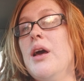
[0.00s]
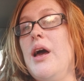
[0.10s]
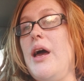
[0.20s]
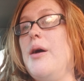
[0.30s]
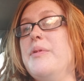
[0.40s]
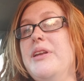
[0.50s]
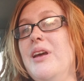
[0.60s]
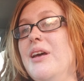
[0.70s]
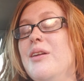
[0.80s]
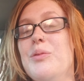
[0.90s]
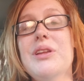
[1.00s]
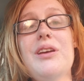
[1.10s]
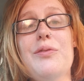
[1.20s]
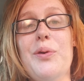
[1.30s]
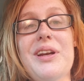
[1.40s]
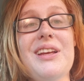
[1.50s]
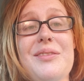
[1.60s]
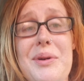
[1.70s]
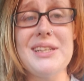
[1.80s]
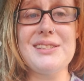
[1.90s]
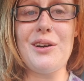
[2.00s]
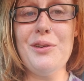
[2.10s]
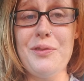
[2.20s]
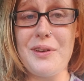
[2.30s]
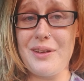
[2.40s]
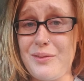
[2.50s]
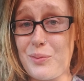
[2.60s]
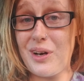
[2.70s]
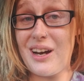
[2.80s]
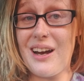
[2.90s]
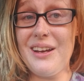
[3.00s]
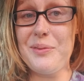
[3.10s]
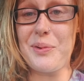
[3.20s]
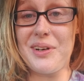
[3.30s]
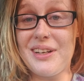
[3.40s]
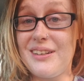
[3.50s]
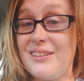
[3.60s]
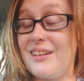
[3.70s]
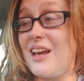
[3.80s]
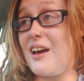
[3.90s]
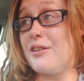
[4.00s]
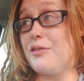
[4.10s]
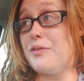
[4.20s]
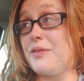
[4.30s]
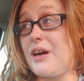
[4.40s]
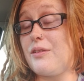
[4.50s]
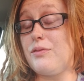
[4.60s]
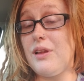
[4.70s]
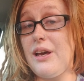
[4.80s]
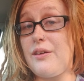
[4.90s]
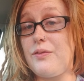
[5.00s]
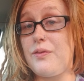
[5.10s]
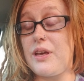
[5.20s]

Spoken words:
and really avoiding myself and what I want out of life.